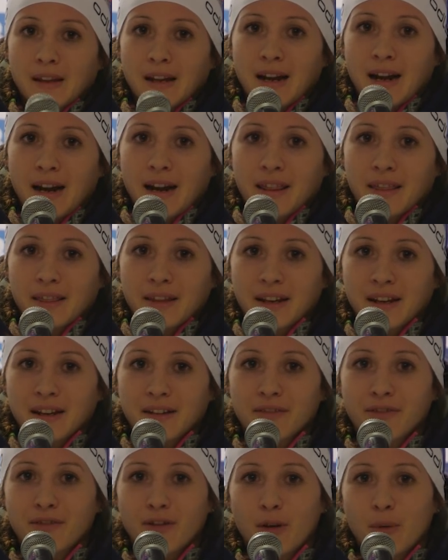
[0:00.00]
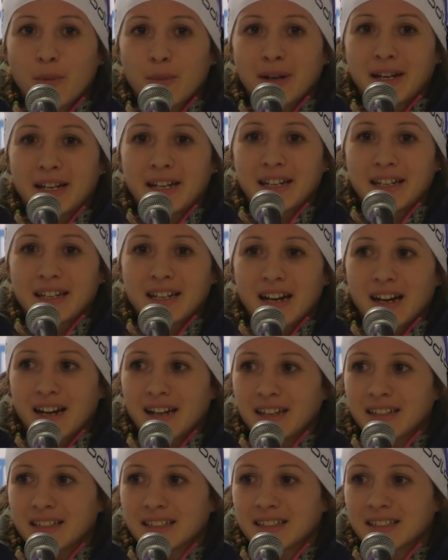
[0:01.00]
I think for me, yeah,
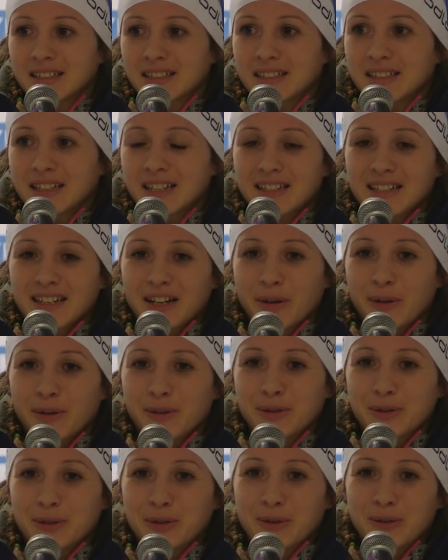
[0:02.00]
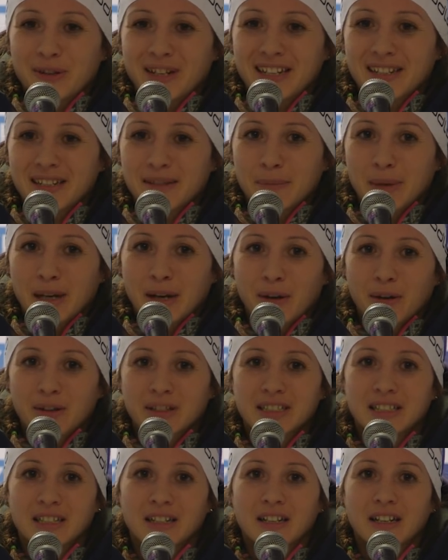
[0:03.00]
it's easier to do it
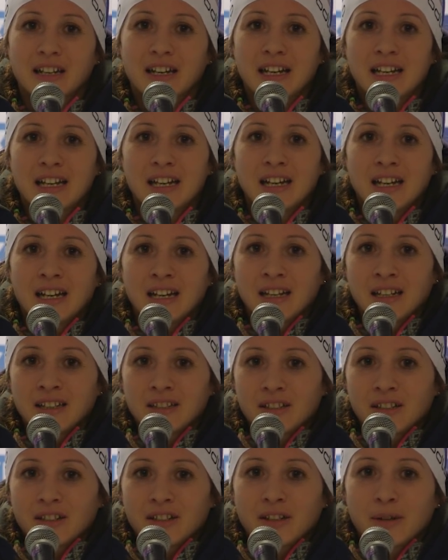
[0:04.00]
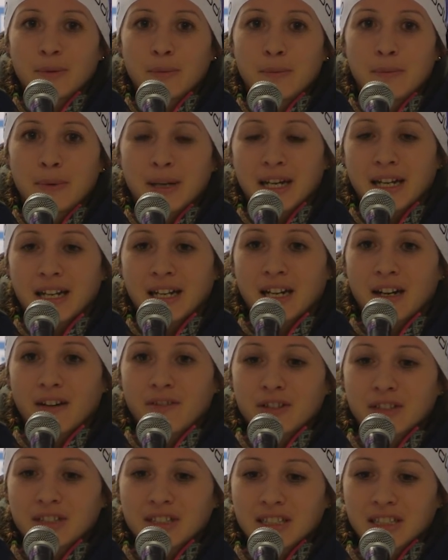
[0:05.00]
because the beginning
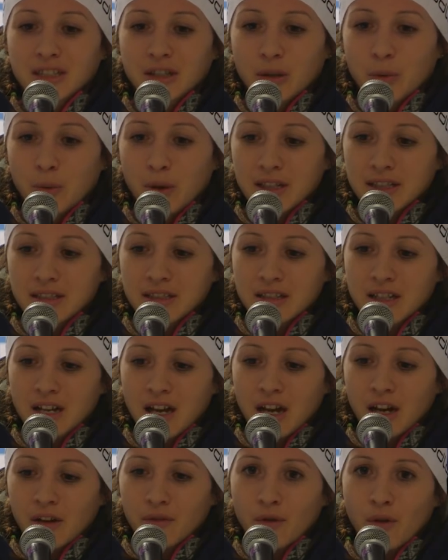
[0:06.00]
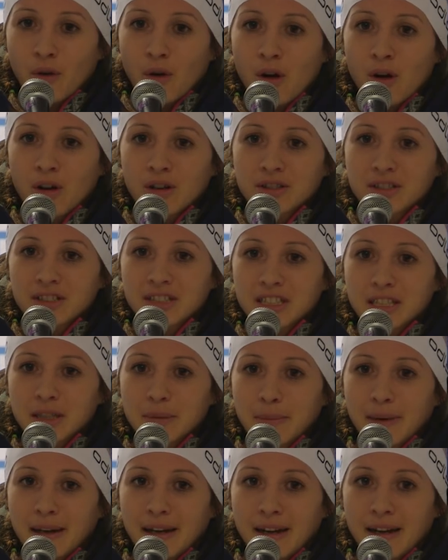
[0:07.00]
of the season was hard for all the
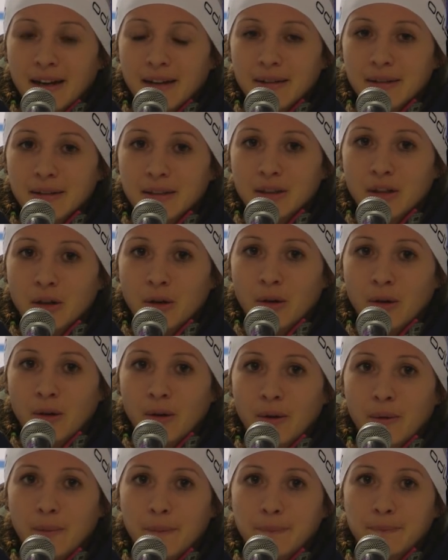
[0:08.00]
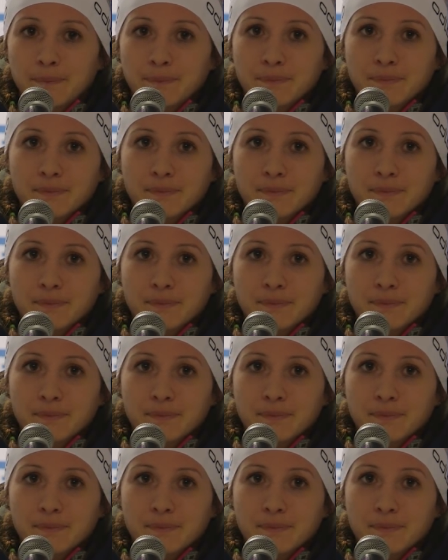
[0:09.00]
team, and now